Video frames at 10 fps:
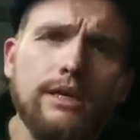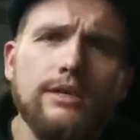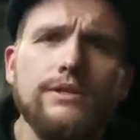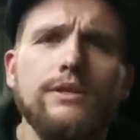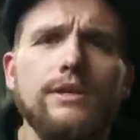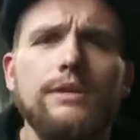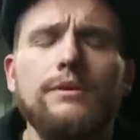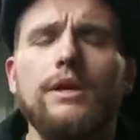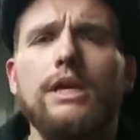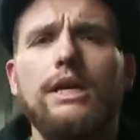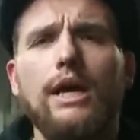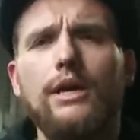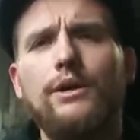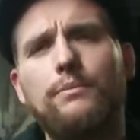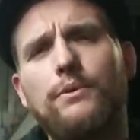So I
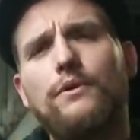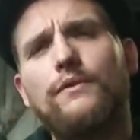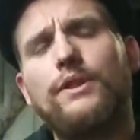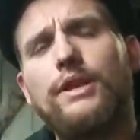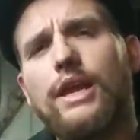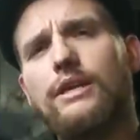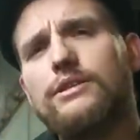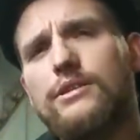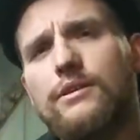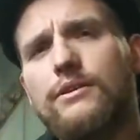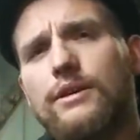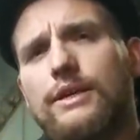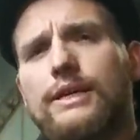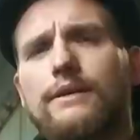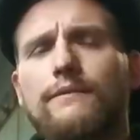hope over the next uh,